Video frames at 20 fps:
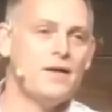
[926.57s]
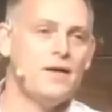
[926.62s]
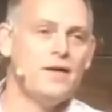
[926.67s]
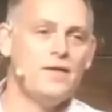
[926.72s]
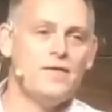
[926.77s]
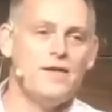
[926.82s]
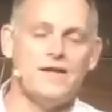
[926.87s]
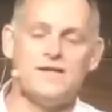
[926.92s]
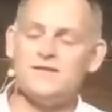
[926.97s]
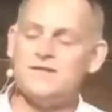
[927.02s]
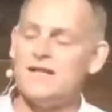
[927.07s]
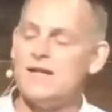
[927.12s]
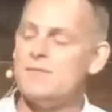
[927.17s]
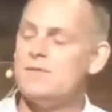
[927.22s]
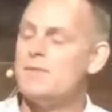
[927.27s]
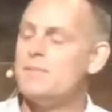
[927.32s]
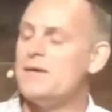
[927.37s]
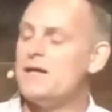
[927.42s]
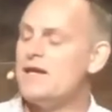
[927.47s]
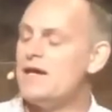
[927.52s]
They seem
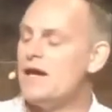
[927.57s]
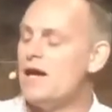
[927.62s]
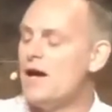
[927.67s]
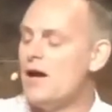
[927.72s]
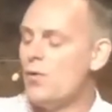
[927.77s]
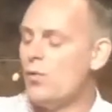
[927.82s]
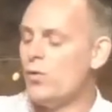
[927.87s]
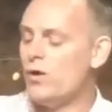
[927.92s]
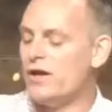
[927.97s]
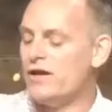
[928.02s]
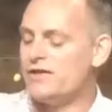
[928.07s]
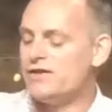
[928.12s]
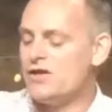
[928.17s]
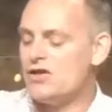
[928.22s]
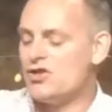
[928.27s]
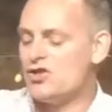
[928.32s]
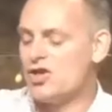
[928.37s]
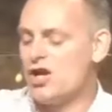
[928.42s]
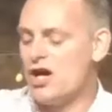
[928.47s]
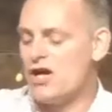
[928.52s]
to be willing to
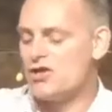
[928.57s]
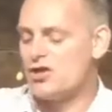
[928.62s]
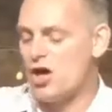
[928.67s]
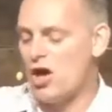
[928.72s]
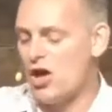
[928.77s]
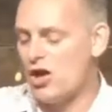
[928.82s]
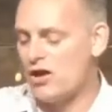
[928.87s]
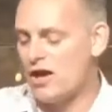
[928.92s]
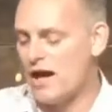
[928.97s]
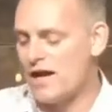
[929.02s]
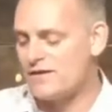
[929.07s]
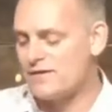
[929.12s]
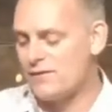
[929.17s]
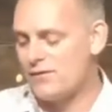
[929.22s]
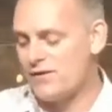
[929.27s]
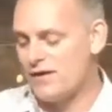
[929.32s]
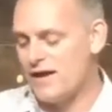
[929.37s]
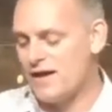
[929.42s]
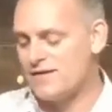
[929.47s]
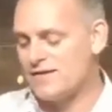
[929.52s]
judge all kinds
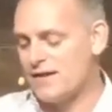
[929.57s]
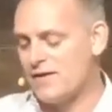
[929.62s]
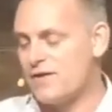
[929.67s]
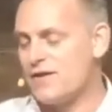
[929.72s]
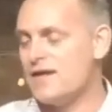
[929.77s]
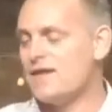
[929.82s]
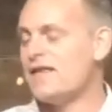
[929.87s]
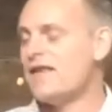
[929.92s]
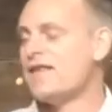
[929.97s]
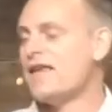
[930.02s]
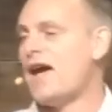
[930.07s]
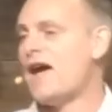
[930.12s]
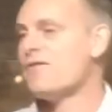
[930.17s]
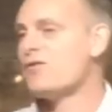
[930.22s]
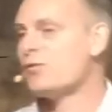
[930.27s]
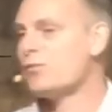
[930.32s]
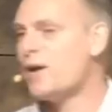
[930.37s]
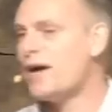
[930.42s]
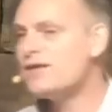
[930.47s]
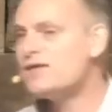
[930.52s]
of things and think that they have
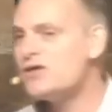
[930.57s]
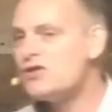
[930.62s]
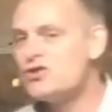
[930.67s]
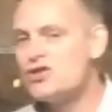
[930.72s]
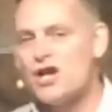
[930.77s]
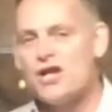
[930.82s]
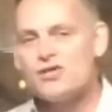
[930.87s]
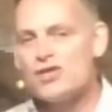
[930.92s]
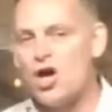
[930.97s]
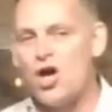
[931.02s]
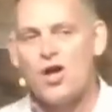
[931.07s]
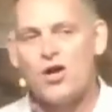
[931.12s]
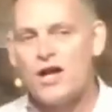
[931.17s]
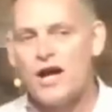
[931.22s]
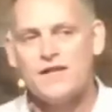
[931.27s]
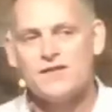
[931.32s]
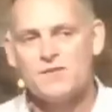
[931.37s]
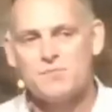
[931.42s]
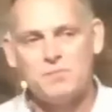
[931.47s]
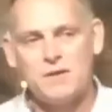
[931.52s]
the right to judge all
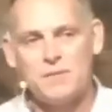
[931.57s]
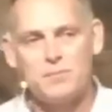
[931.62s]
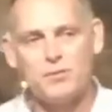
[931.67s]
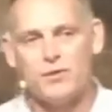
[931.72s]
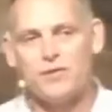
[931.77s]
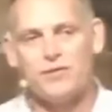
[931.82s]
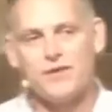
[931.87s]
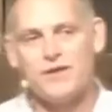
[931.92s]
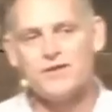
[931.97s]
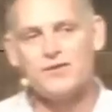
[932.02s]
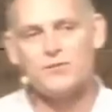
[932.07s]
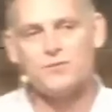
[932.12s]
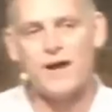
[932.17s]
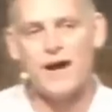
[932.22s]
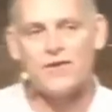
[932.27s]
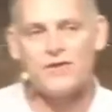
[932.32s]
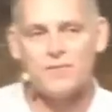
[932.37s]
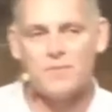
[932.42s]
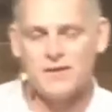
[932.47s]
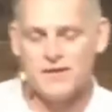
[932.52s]
kinds of people and things
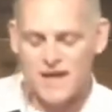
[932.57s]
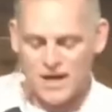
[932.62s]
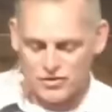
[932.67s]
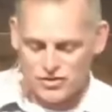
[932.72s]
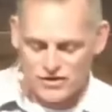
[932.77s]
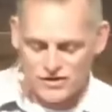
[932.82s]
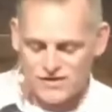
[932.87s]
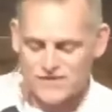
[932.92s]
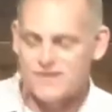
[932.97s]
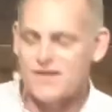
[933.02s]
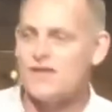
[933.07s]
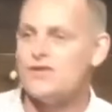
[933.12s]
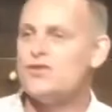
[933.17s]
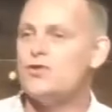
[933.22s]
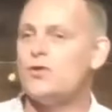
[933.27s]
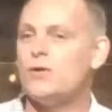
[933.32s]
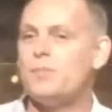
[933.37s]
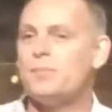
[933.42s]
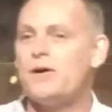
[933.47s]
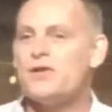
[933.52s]
around them, and yet Jesus says,
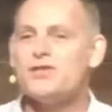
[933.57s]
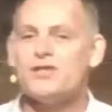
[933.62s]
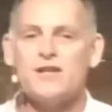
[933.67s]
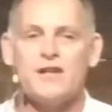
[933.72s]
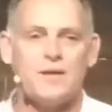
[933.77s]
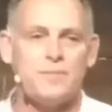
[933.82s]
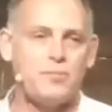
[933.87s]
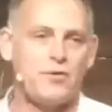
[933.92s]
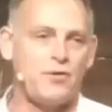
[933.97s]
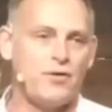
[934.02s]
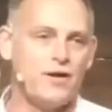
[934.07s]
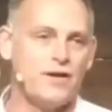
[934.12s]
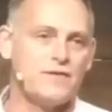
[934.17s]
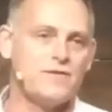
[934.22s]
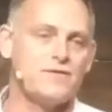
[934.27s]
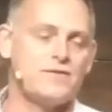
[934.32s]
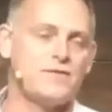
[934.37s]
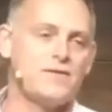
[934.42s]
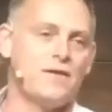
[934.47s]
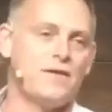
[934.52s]
you're a bunch of
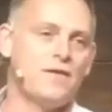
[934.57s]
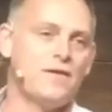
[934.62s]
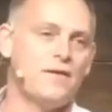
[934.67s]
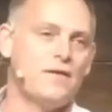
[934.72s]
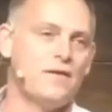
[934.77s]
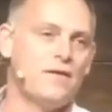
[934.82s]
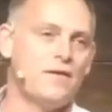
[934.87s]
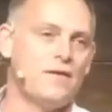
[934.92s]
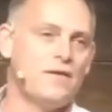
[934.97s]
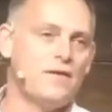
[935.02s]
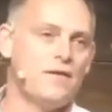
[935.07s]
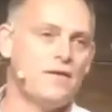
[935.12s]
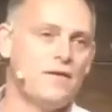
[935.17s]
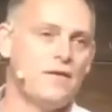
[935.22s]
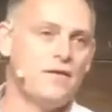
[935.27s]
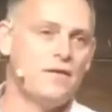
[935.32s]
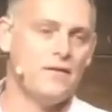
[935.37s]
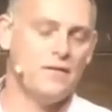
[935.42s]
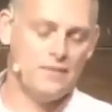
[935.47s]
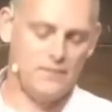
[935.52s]
hypocrites.
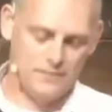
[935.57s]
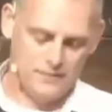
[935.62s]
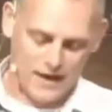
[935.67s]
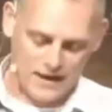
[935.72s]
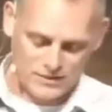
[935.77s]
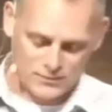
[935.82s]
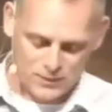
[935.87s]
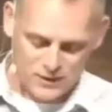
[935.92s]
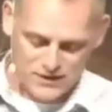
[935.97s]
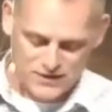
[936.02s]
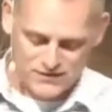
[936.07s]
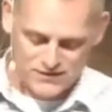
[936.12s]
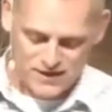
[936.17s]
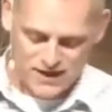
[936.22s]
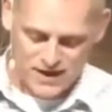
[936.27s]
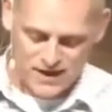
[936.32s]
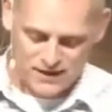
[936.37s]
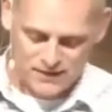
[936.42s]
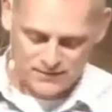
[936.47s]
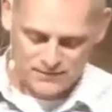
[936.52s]
That's what he's
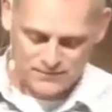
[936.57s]
saying.